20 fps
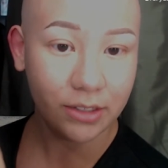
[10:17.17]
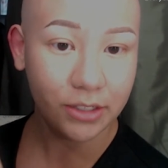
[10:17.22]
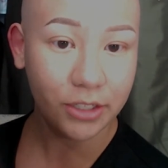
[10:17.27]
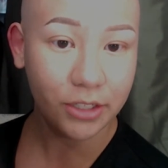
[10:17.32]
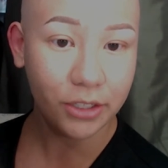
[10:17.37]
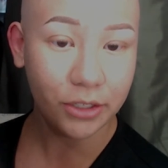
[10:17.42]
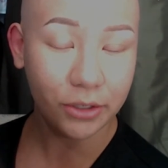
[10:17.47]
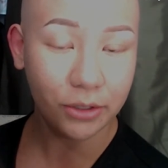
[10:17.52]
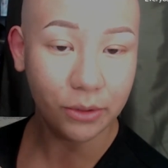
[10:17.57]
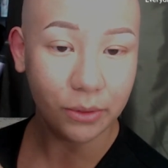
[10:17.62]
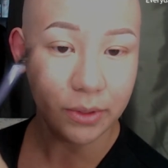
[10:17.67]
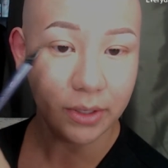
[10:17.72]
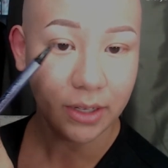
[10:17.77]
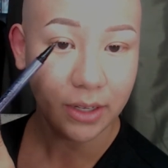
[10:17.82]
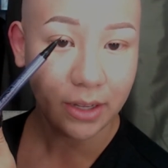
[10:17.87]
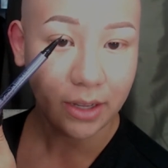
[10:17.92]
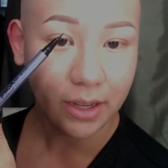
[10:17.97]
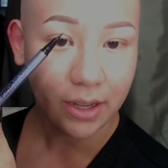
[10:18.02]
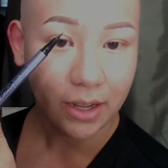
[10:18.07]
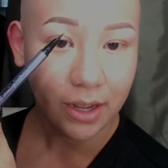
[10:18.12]

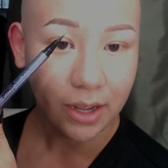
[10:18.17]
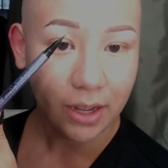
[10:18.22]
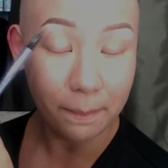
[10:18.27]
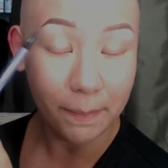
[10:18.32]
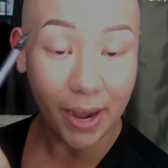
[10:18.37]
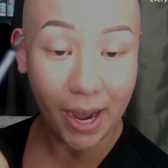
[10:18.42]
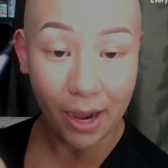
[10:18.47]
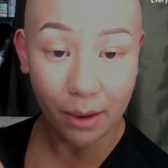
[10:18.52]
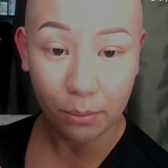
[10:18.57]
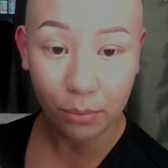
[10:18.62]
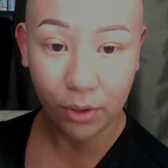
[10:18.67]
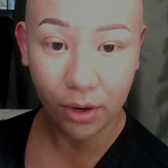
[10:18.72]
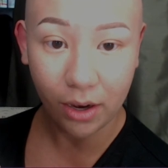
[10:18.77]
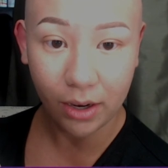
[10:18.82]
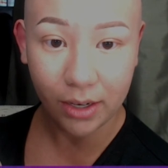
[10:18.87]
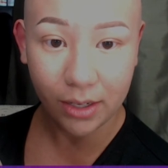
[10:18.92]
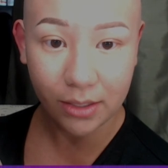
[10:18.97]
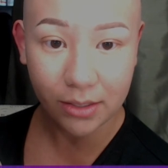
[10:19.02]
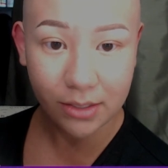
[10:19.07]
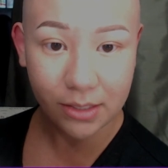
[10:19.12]
onto the matte
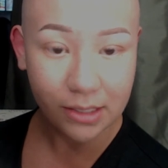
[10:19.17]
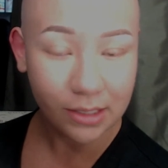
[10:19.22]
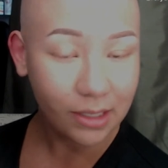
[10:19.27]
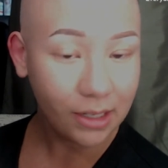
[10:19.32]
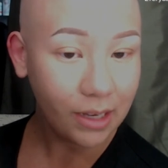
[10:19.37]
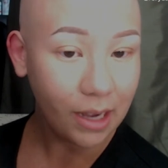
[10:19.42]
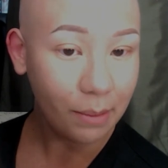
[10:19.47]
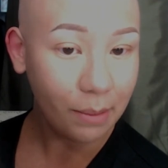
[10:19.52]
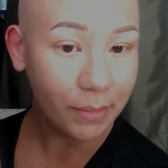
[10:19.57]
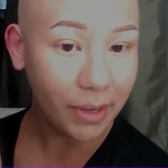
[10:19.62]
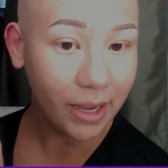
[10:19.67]
product,